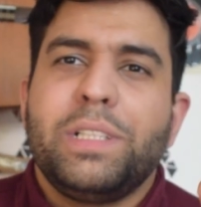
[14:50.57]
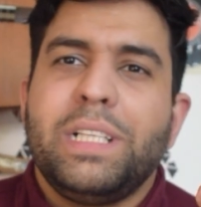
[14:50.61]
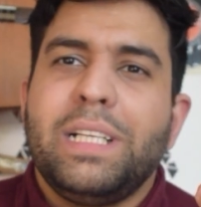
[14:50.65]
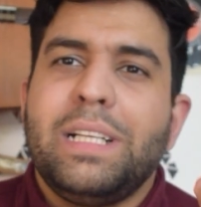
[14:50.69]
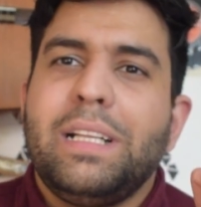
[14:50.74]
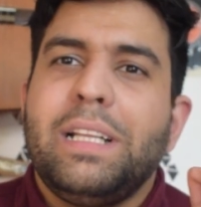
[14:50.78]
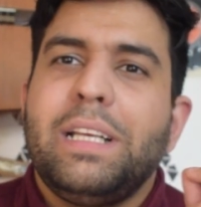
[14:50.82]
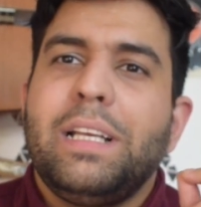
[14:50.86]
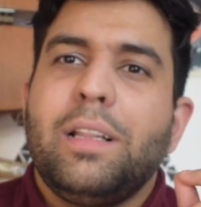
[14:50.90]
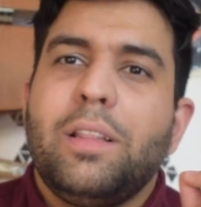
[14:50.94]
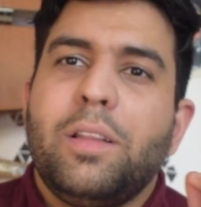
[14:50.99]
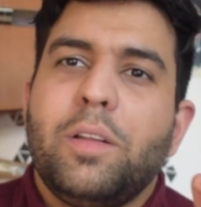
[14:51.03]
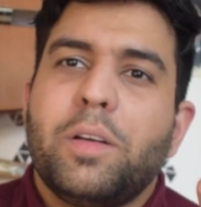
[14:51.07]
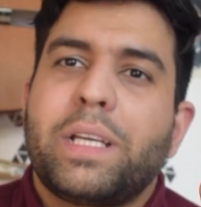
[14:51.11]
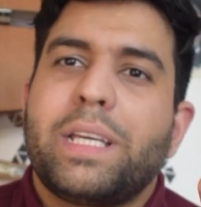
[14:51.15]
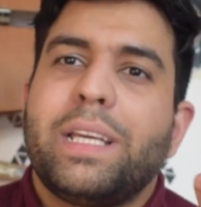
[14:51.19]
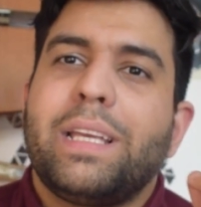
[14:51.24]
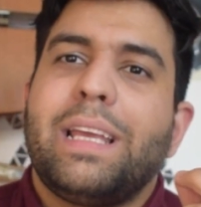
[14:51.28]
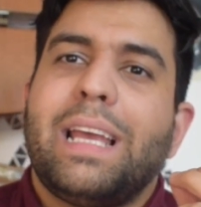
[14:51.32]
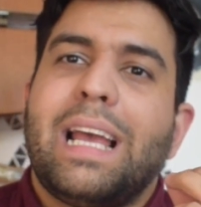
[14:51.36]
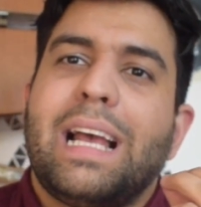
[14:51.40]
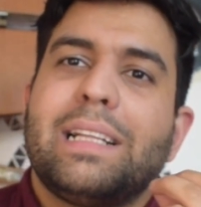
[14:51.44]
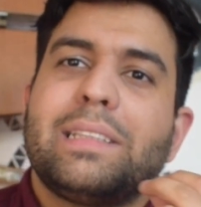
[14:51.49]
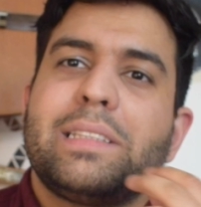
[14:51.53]
really
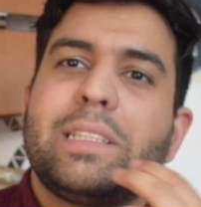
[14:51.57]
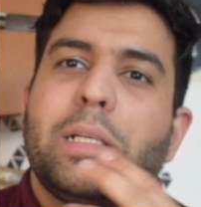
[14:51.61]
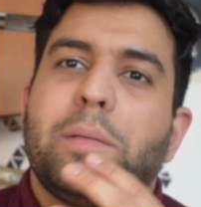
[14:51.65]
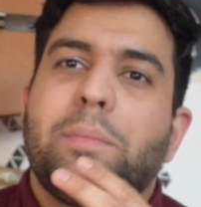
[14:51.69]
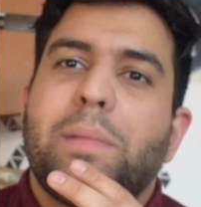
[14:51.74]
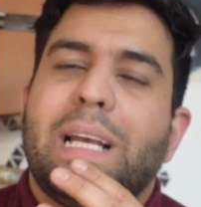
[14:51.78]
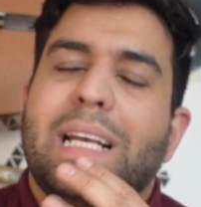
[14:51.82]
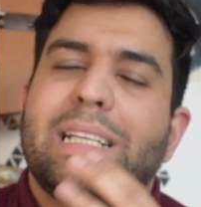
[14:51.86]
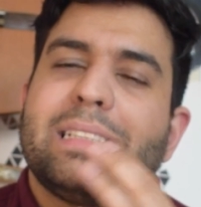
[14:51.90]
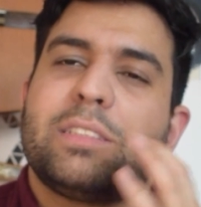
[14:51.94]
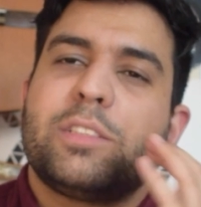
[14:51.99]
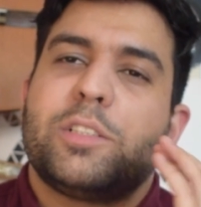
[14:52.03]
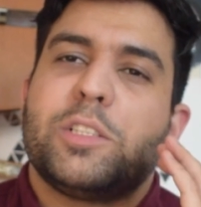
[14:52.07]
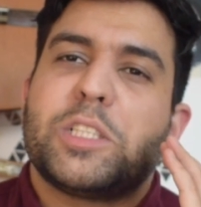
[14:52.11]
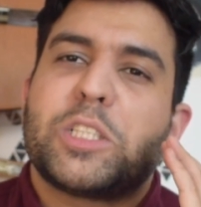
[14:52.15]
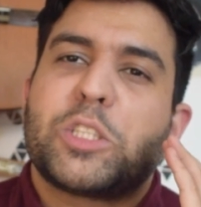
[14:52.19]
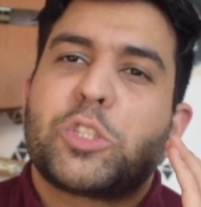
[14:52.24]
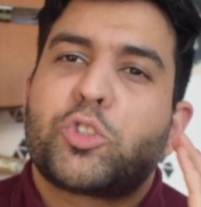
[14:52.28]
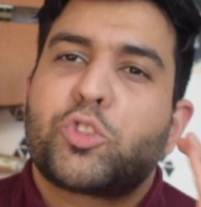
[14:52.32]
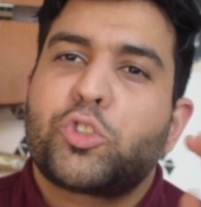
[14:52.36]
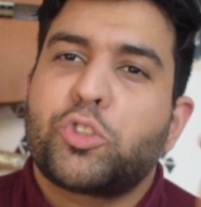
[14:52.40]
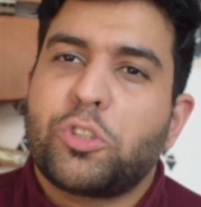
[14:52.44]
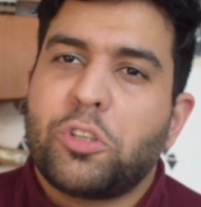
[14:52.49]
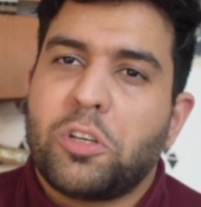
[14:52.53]
looking at them as
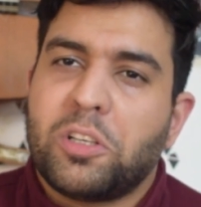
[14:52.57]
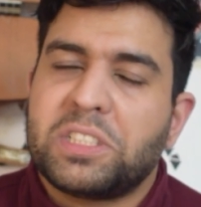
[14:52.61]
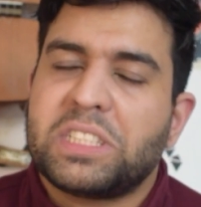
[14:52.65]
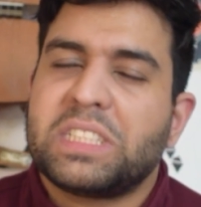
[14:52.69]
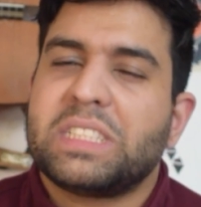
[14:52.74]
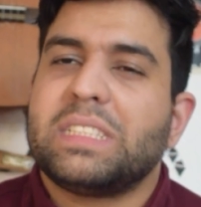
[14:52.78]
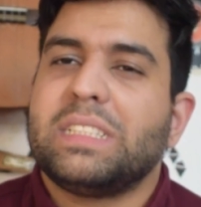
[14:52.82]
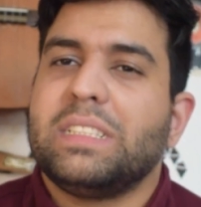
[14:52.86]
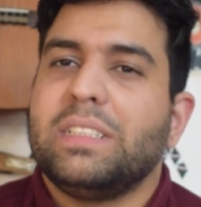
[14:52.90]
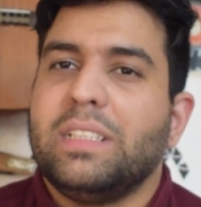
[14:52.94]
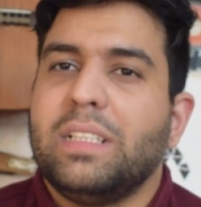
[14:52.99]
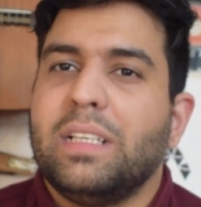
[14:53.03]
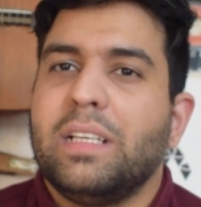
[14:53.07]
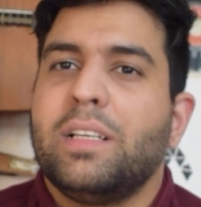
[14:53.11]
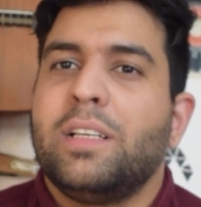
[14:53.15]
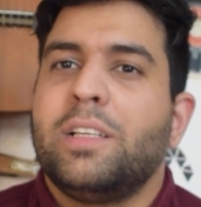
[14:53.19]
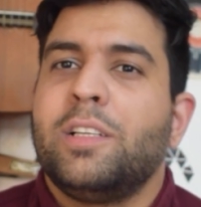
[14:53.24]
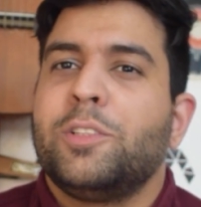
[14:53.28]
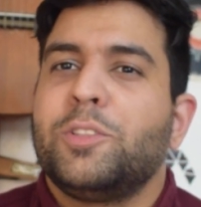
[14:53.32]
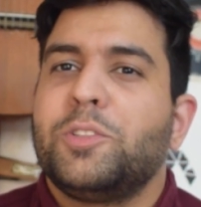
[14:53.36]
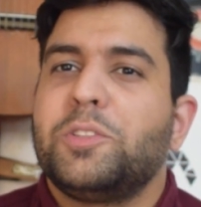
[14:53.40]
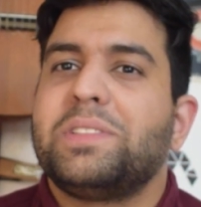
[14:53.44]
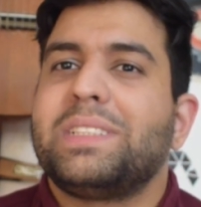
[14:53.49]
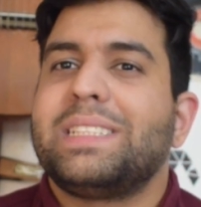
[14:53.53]
this
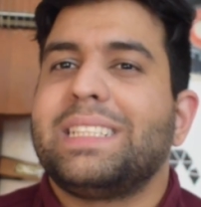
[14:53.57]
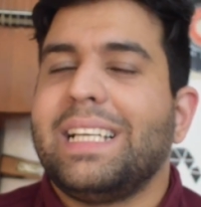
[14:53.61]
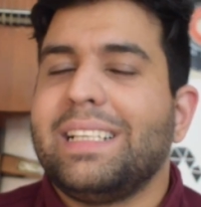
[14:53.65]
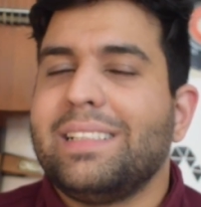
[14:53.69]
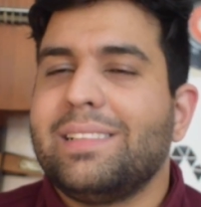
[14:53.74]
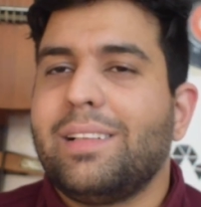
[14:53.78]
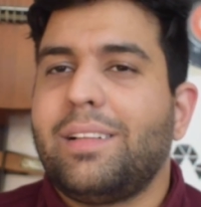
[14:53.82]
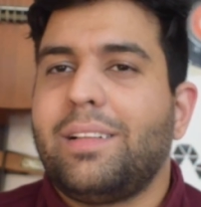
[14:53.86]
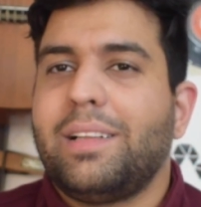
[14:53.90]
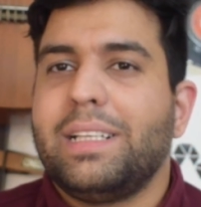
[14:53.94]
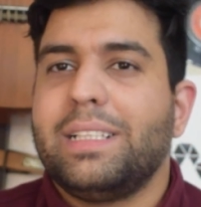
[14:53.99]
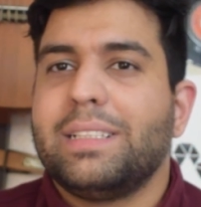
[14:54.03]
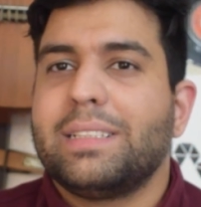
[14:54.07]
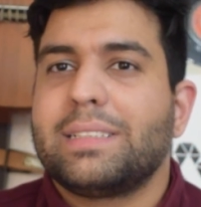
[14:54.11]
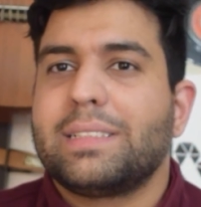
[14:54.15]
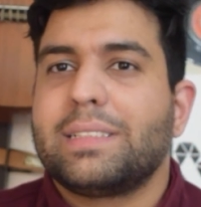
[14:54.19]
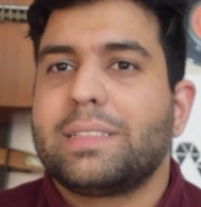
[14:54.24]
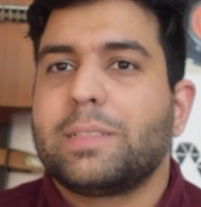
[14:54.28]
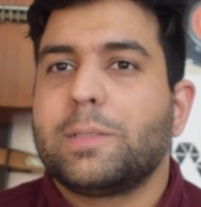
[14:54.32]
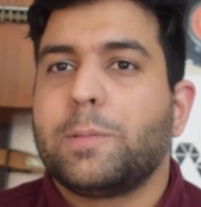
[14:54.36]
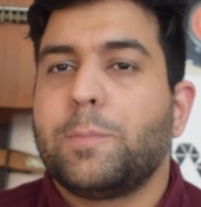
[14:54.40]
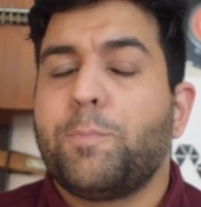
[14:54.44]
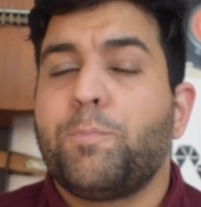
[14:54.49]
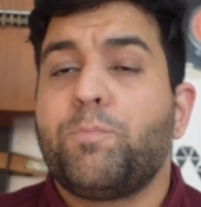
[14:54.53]
trusty to say the
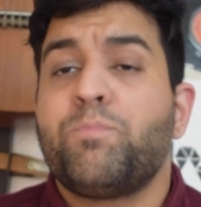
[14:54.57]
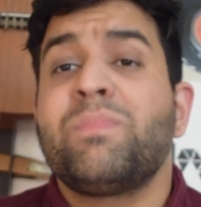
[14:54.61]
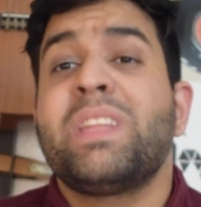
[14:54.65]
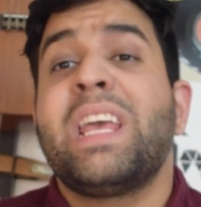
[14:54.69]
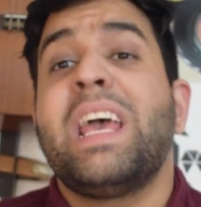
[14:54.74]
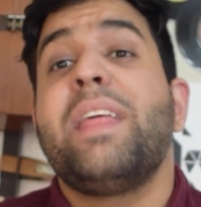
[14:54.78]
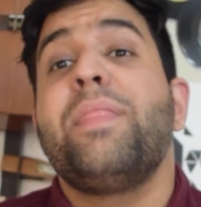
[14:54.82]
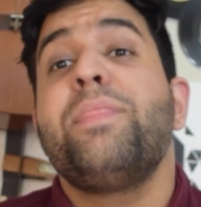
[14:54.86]
least.